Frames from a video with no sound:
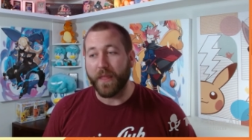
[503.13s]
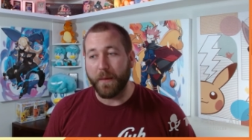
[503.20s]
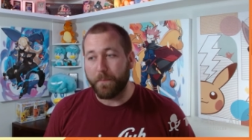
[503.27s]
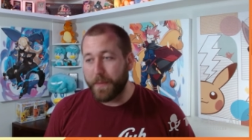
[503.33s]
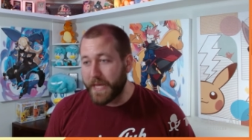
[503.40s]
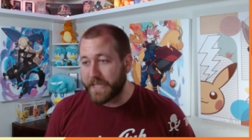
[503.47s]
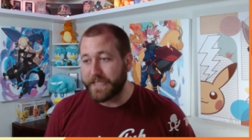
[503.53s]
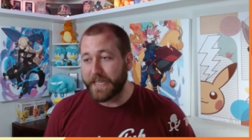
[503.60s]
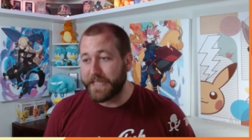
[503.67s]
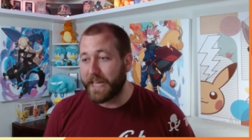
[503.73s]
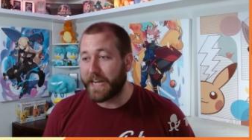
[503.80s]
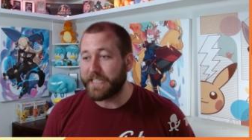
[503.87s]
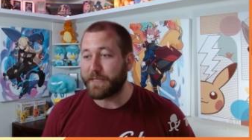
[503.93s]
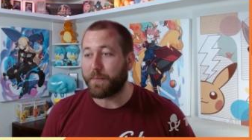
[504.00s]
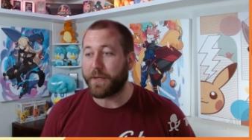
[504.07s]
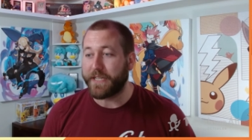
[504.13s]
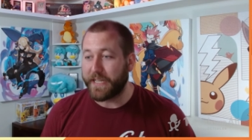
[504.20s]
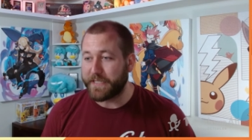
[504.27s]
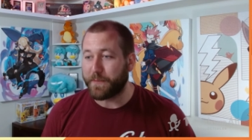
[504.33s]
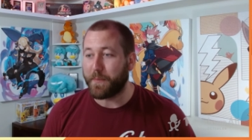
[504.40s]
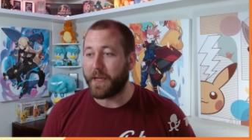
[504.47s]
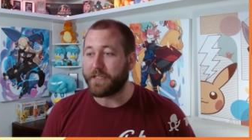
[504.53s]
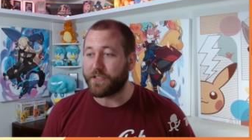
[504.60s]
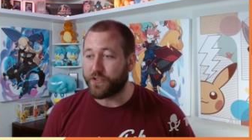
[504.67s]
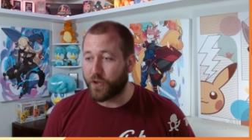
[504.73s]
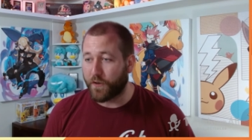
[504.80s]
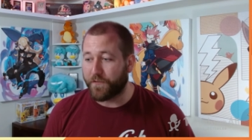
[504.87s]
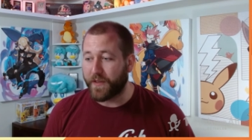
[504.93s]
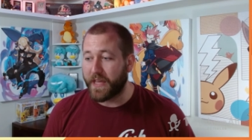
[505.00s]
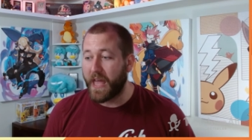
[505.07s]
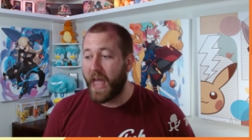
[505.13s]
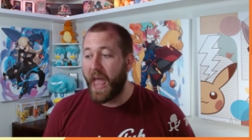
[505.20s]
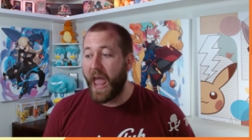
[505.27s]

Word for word: PSA 10 as a participation trophy.